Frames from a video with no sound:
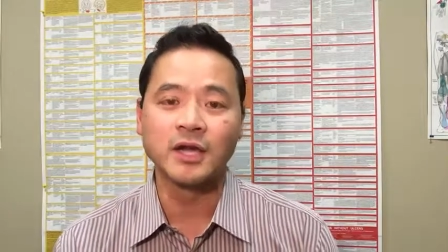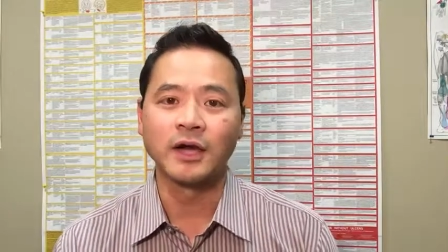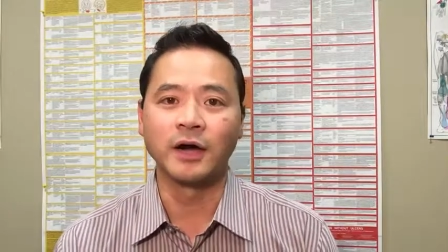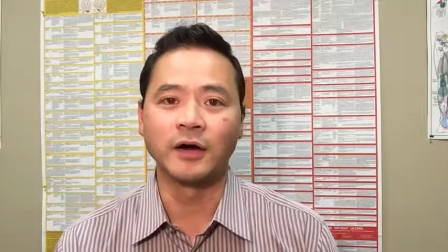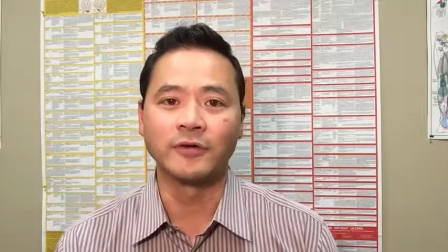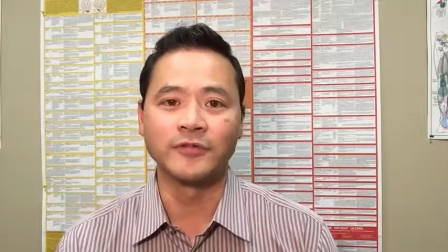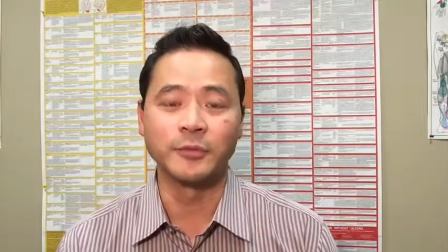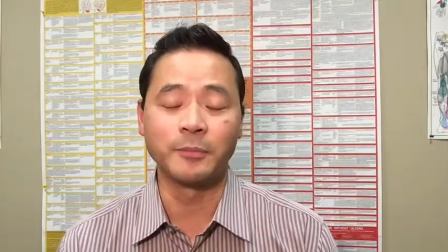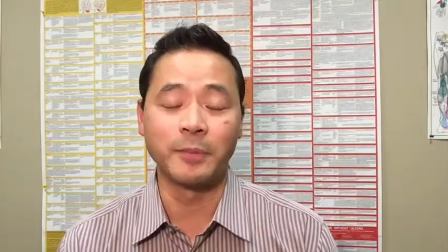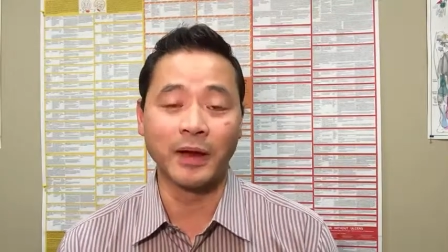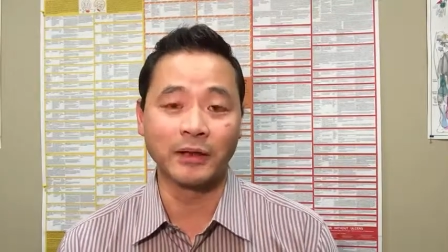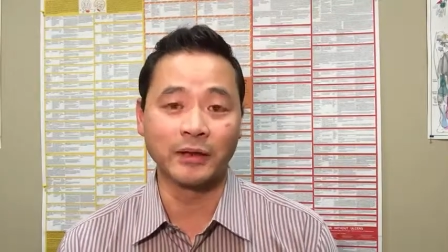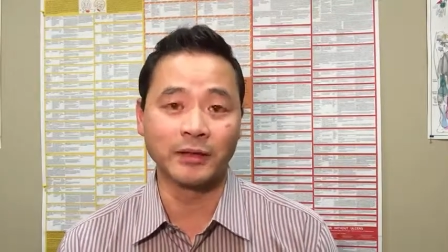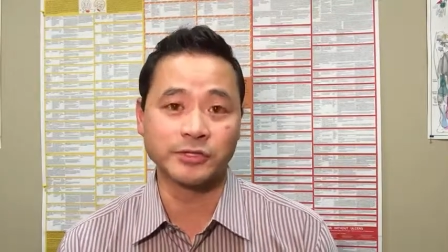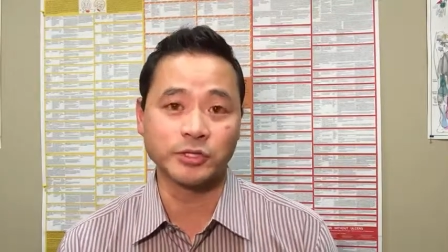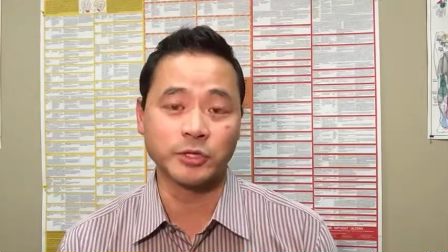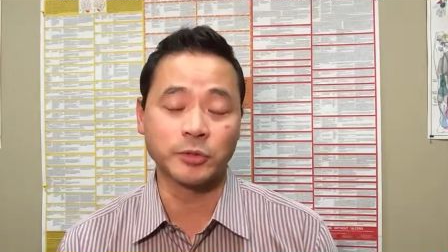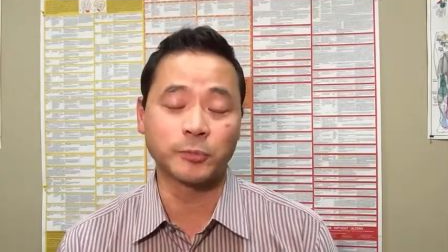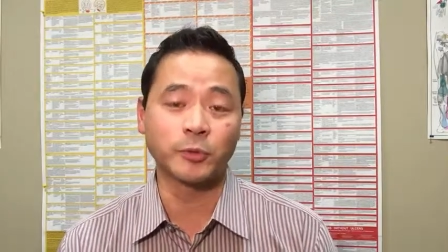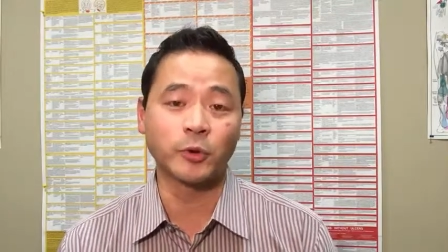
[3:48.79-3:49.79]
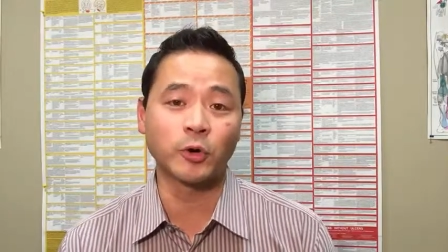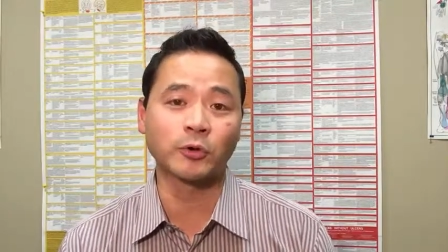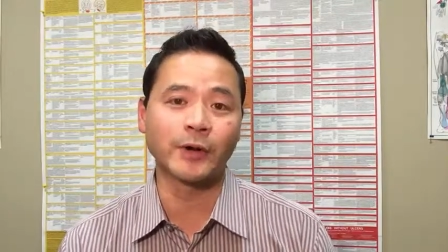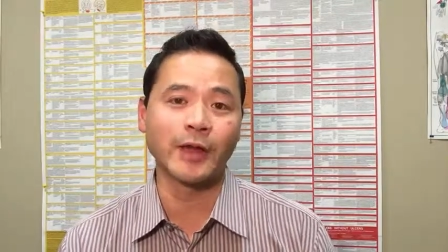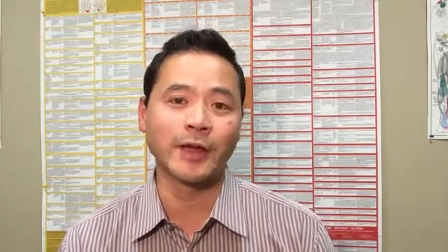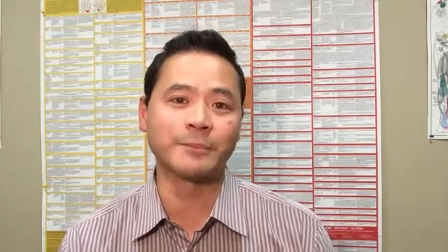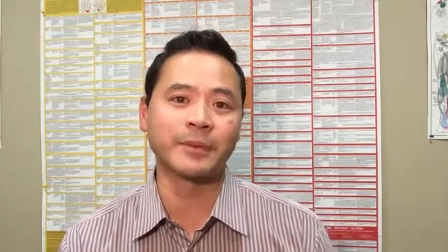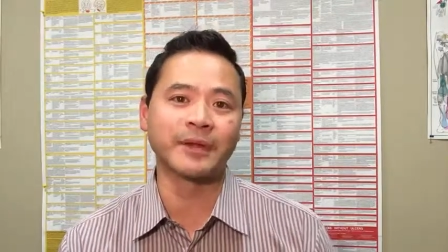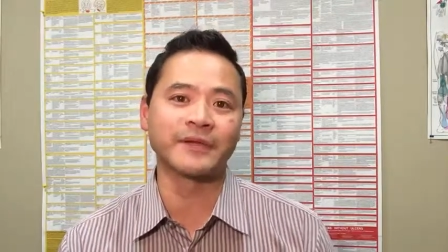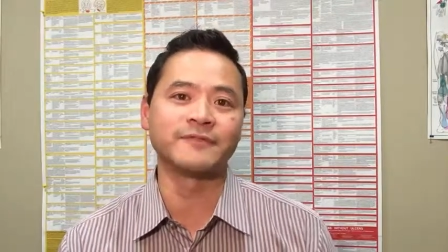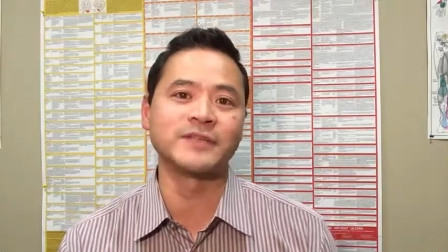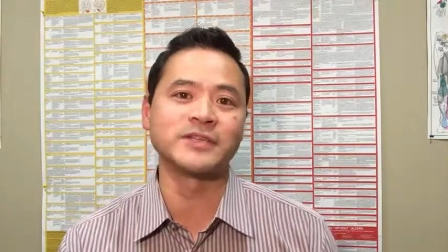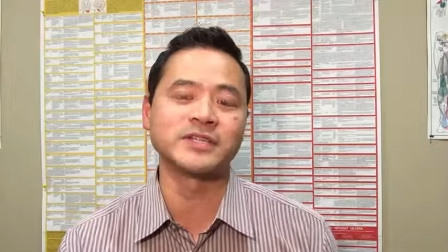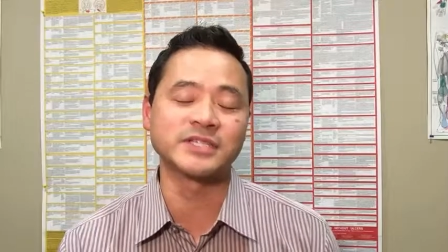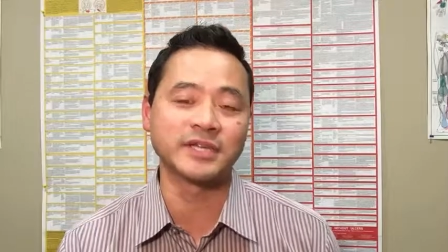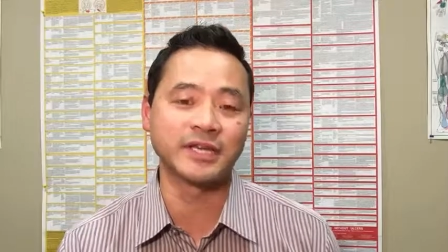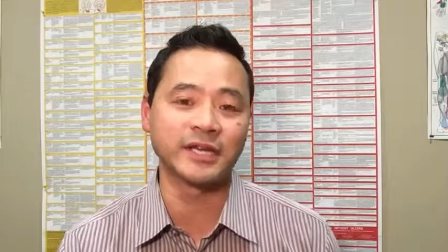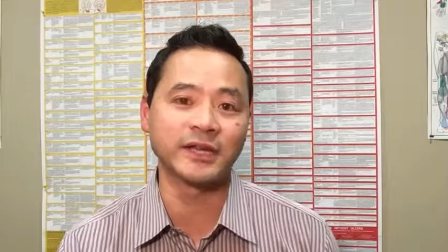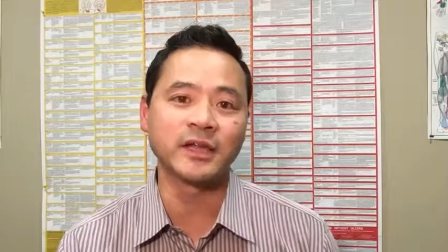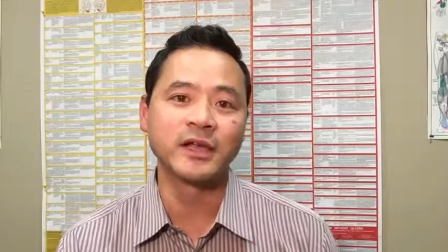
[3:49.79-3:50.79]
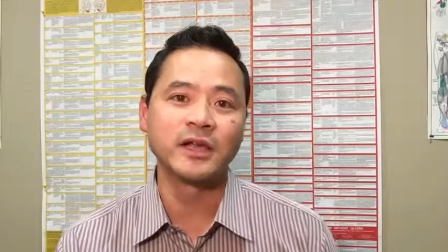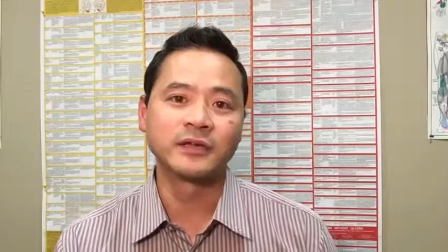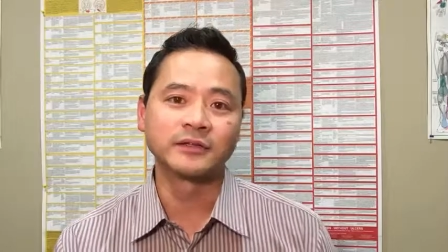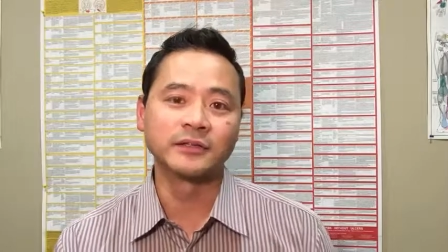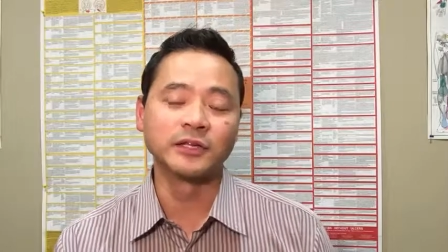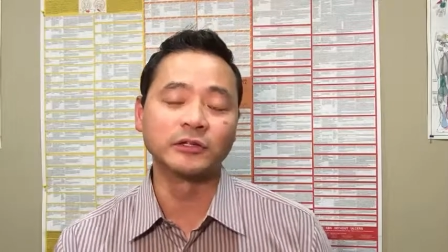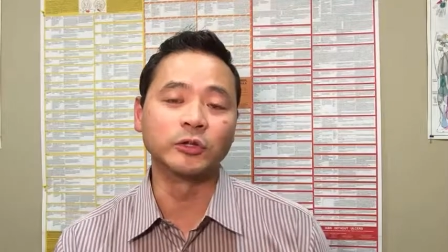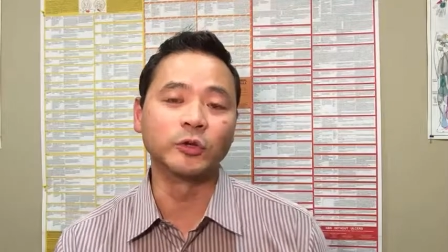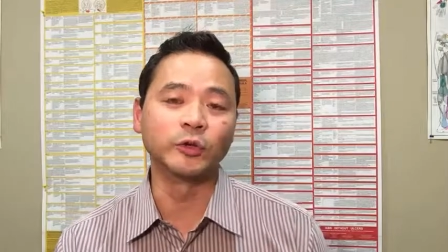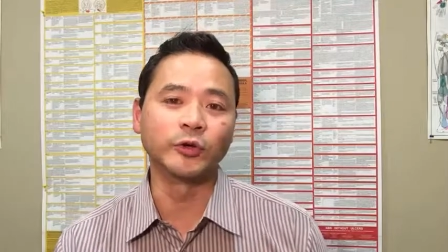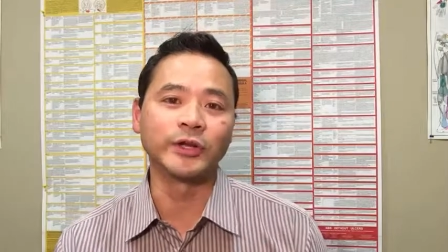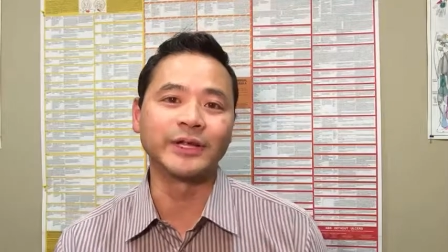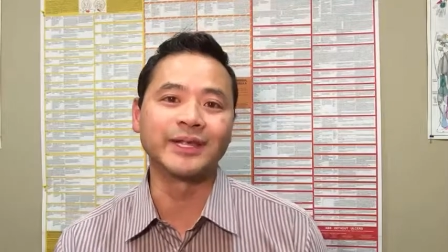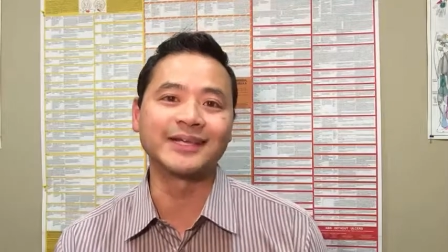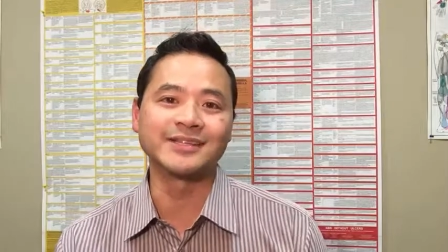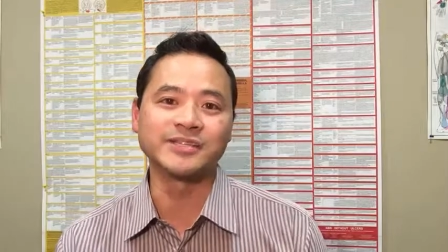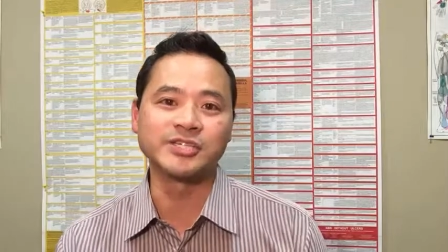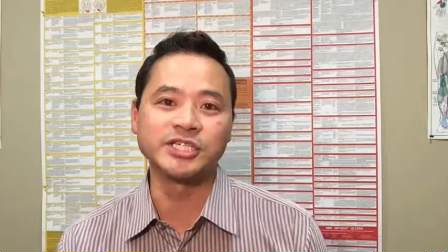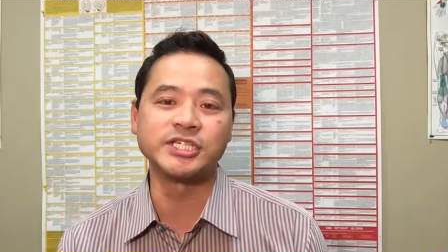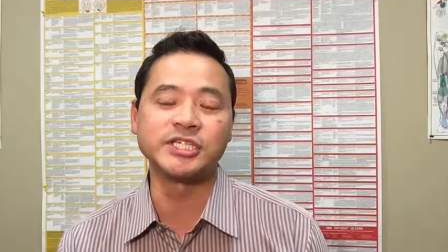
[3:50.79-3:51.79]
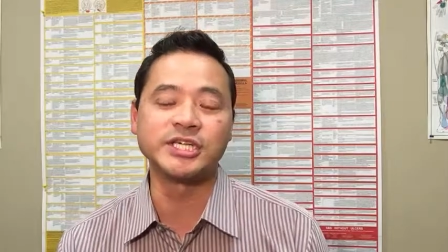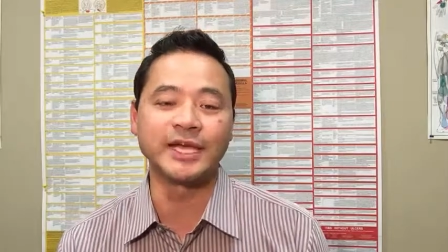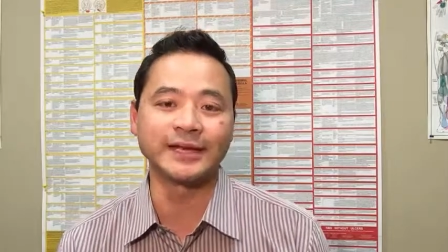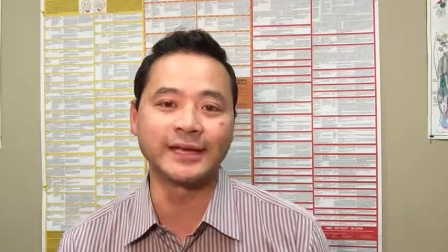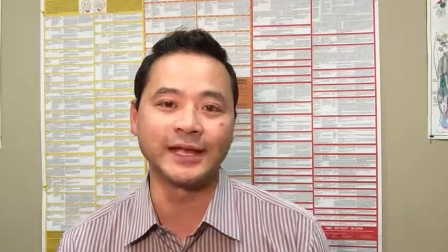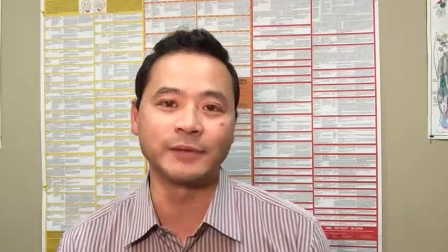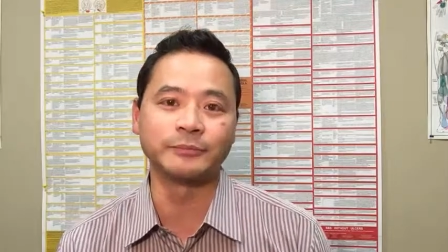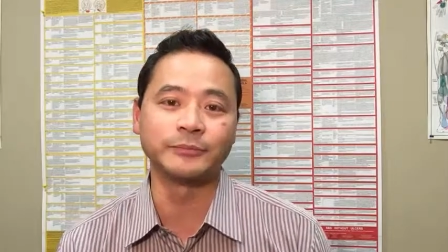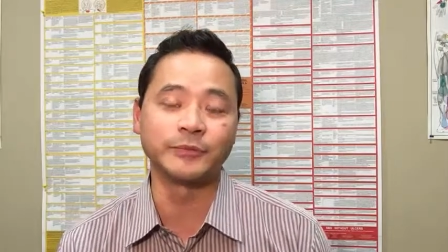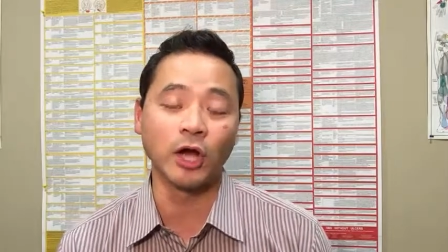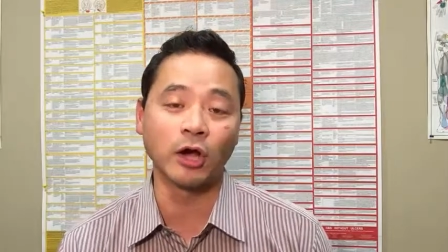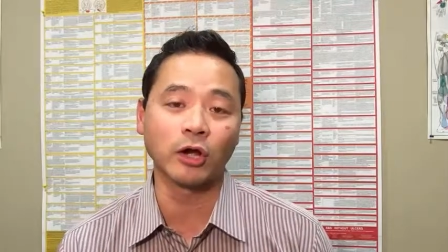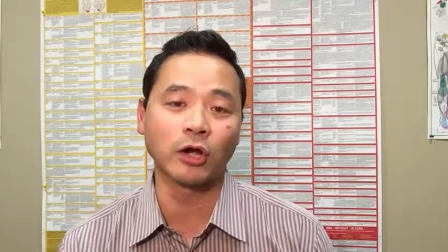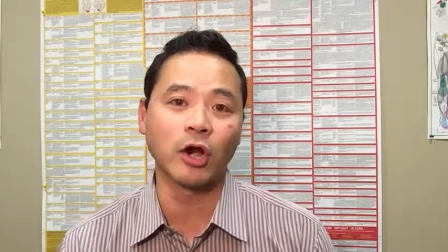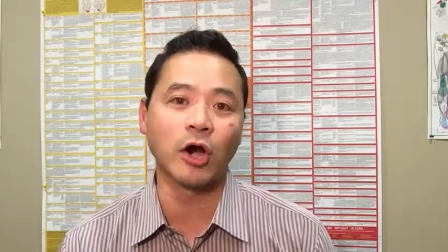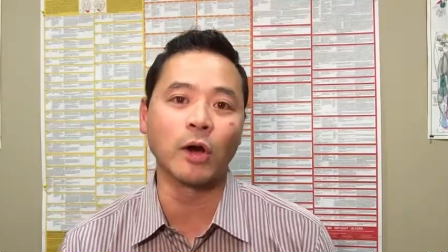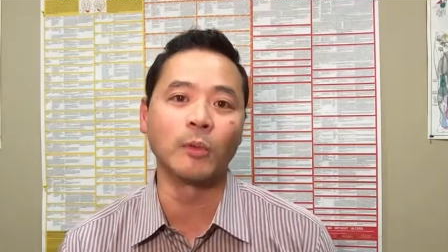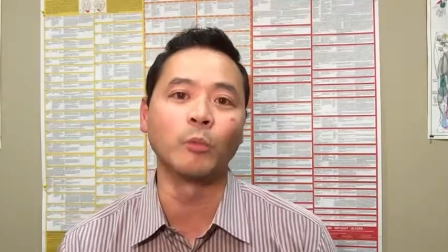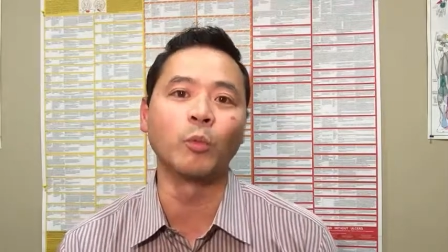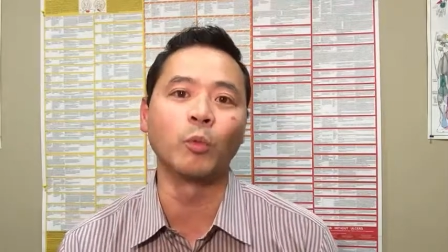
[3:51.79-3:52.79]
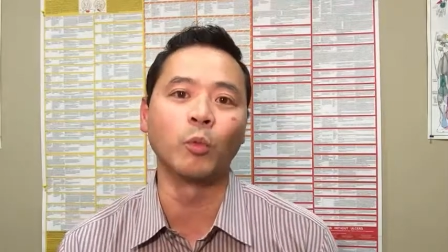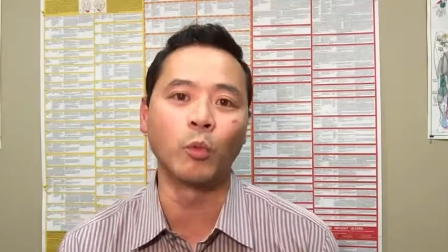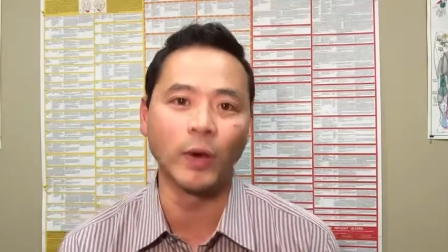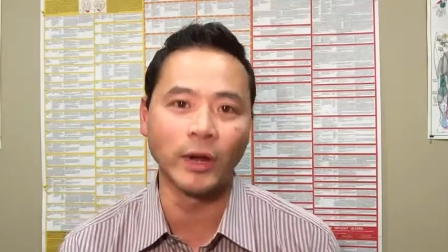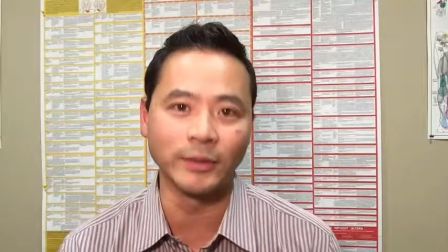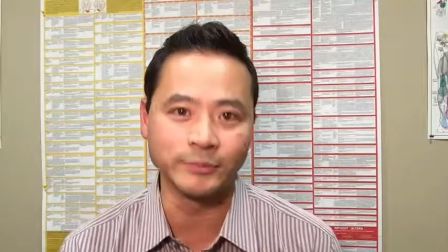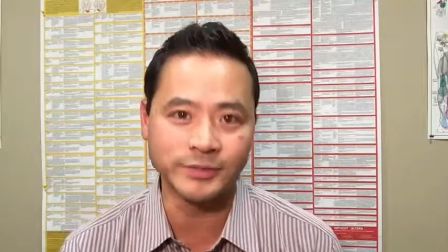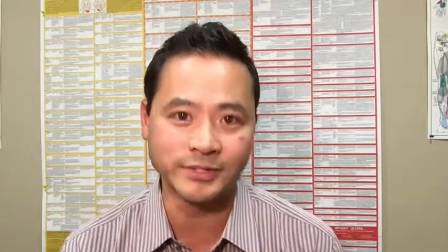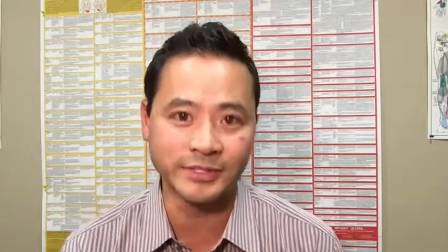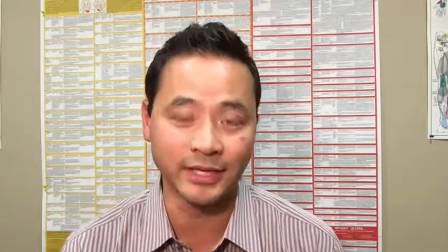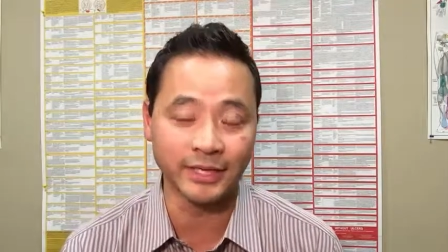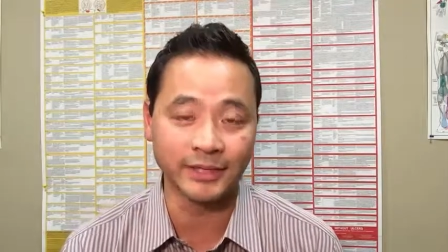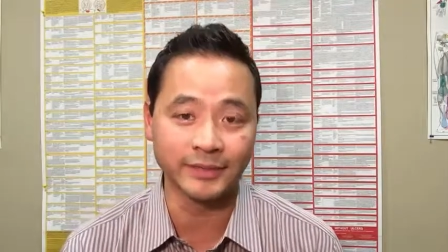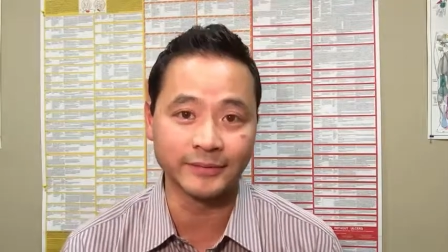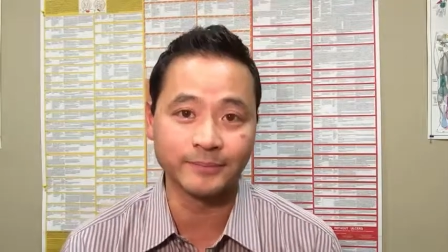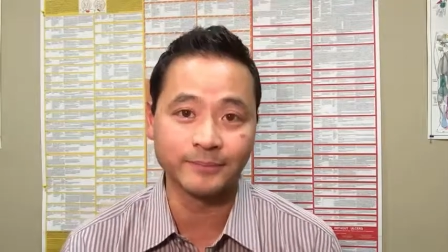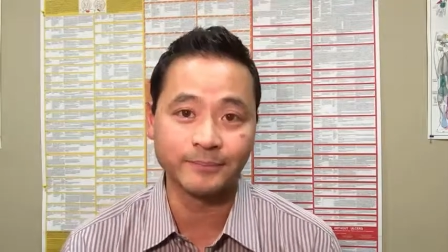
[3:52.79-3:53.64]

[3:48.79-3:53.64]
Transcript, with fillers: of the biological program by visiting the learninggnm.com website.